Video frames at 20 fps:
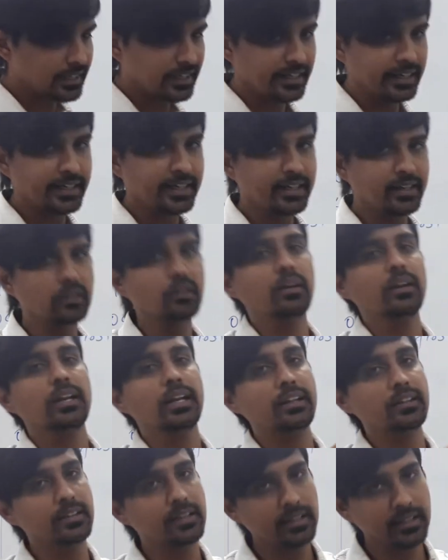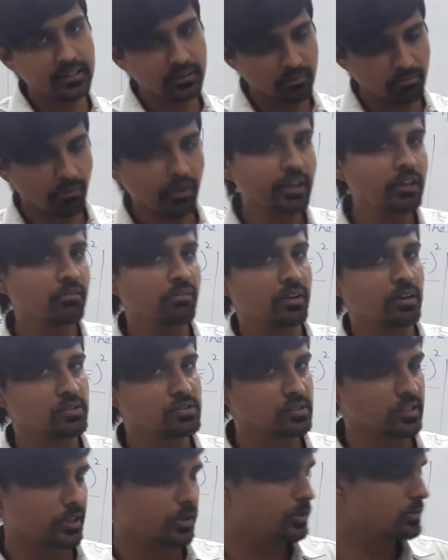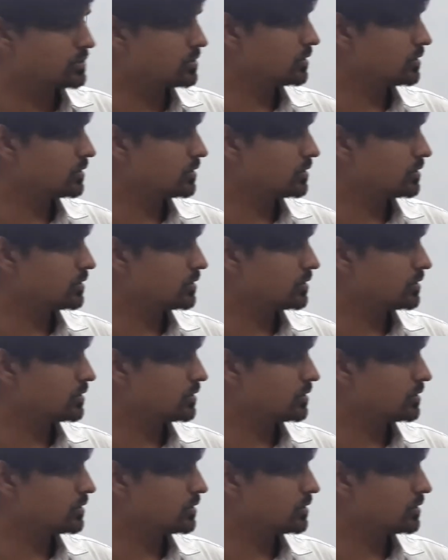and lengthier, many values are also